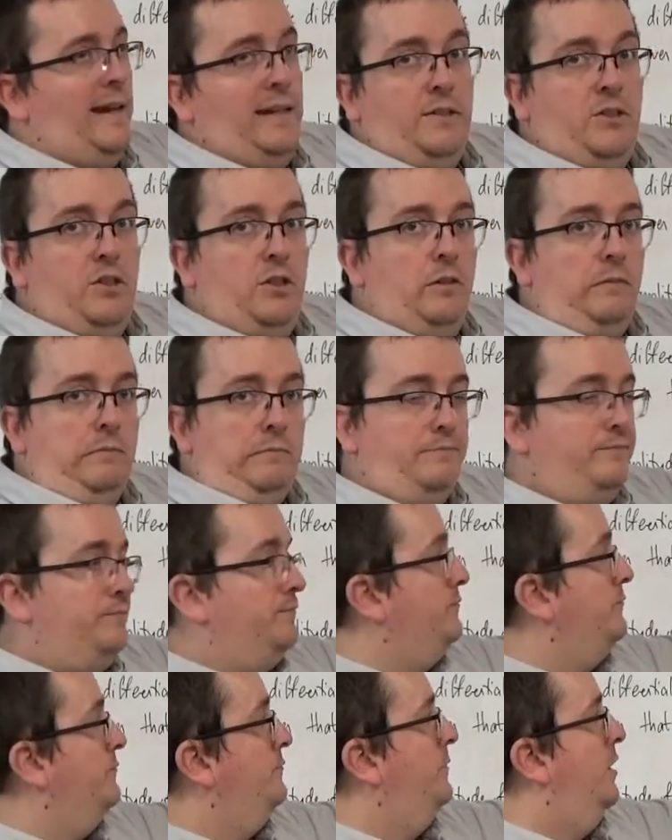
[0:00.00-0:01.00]
8.
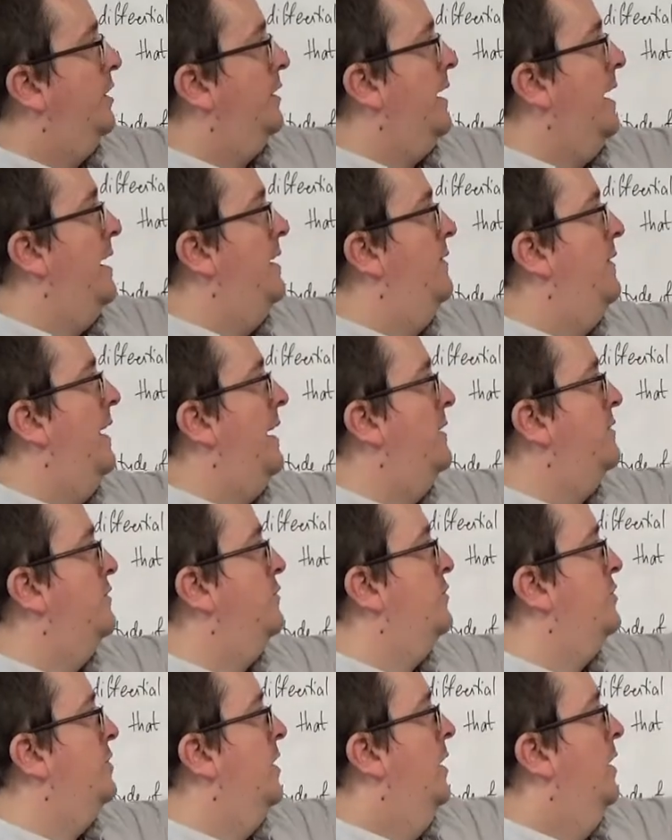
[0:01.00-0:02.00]
Okay,
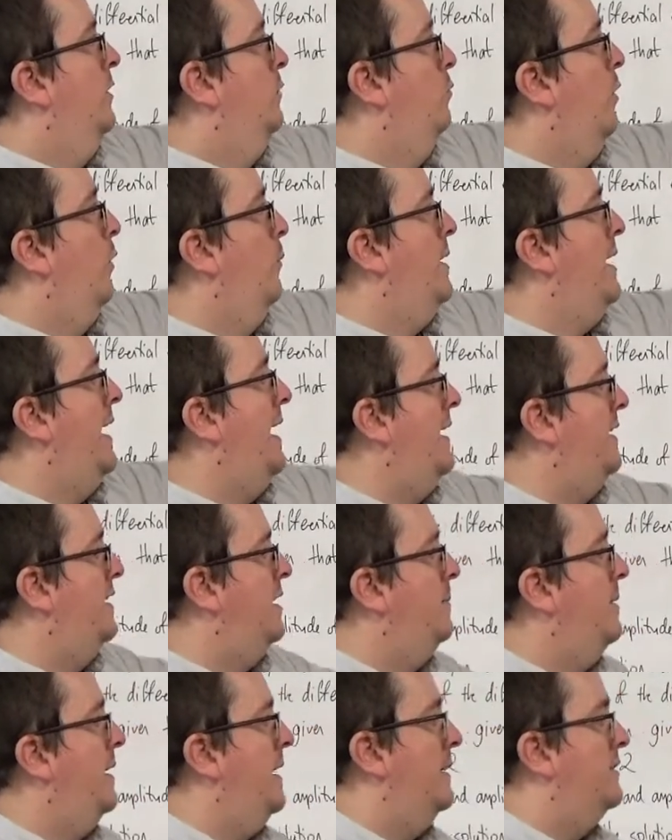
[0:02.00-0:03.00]
that's what we had
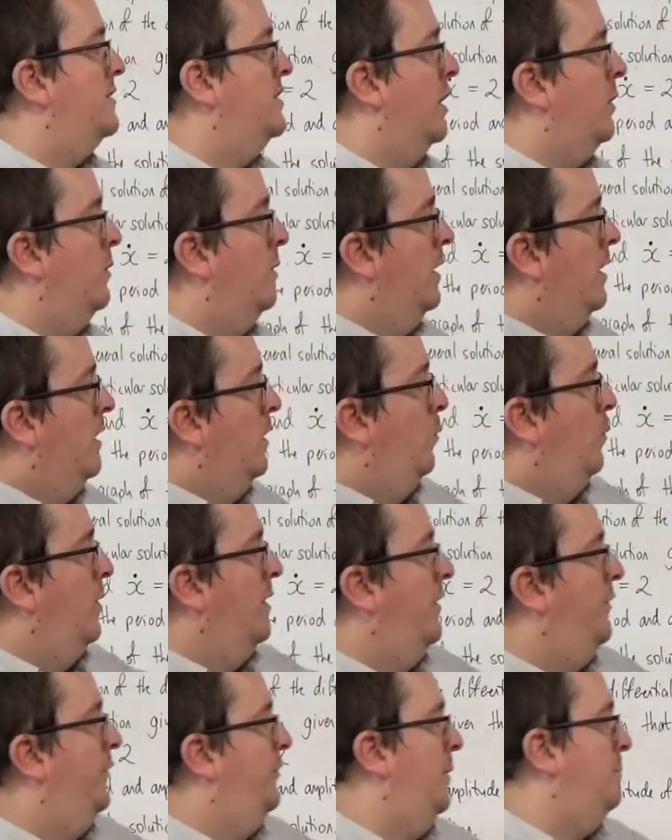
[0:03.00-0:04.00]
up here. So when
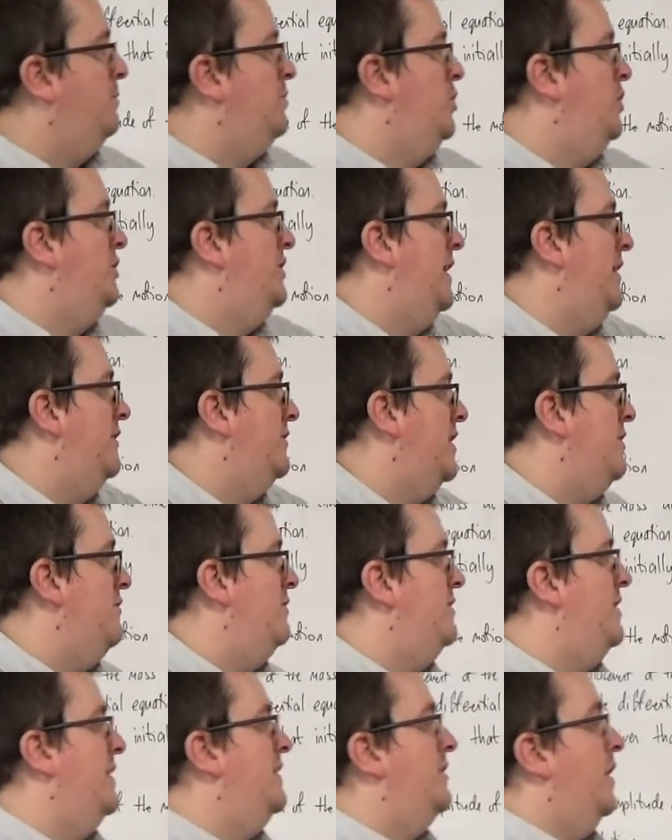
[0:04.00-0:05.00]
I substitute t is 0
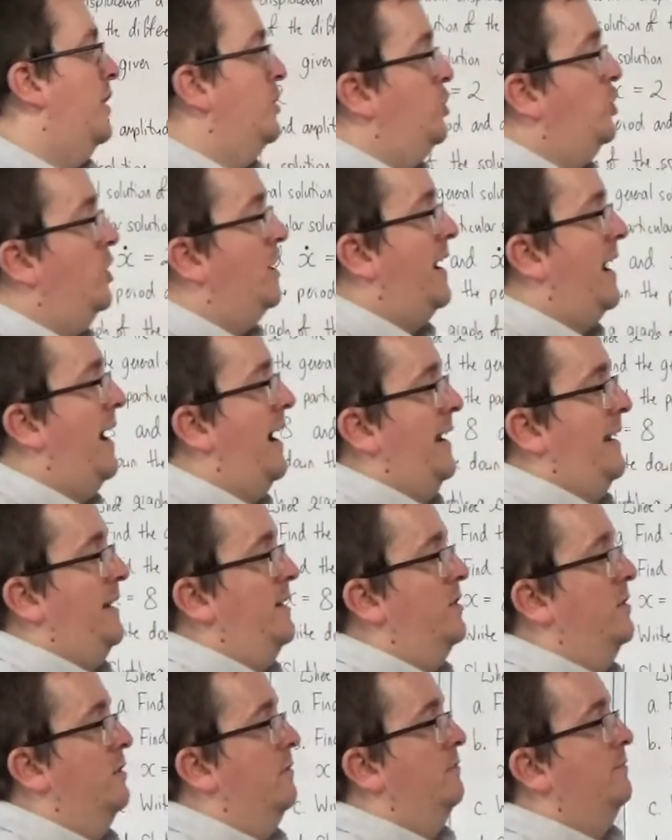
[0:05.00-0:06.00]
into this, I should get
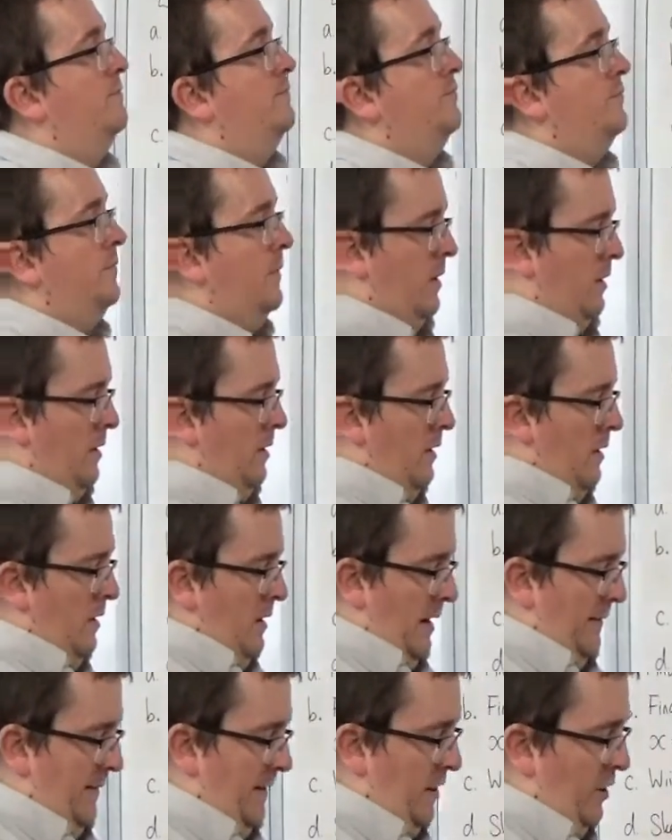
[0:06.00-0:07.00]
8.
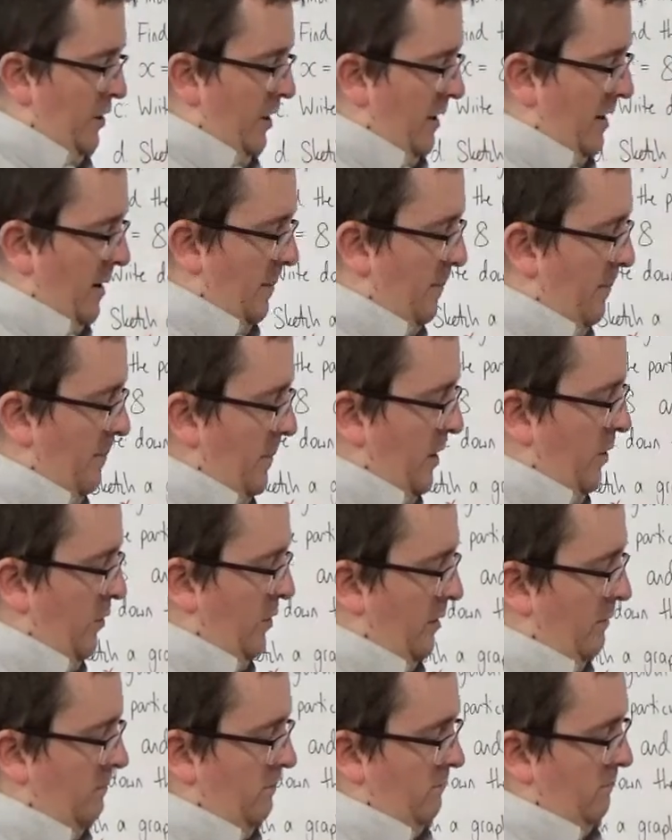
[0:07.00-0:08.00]
I mean, you can, you
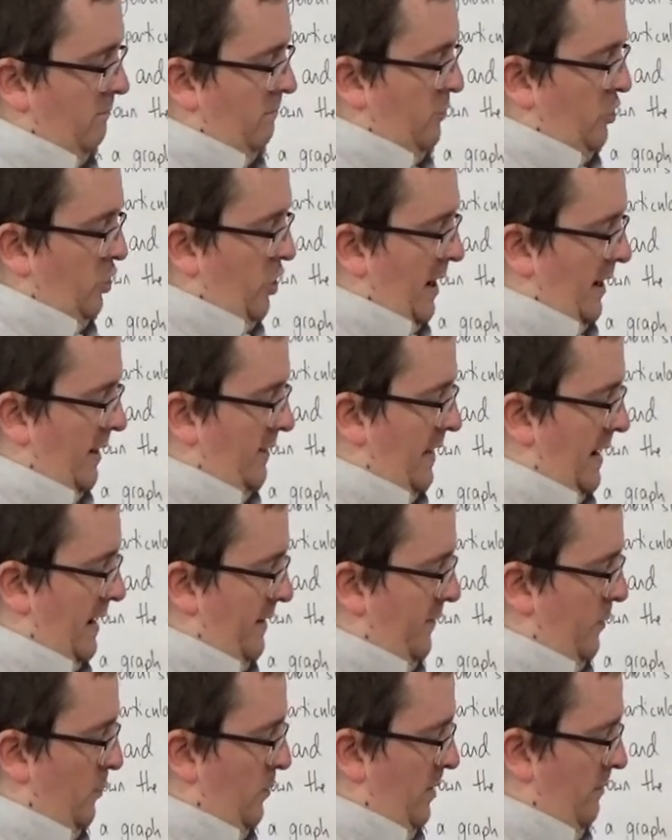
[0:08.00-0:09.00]
can check that
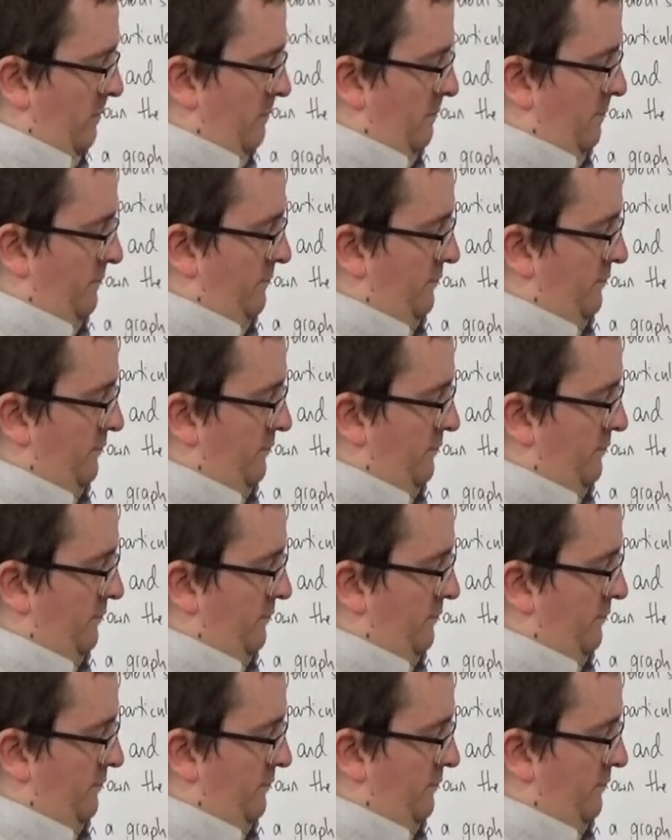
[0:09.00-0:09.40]
if you want.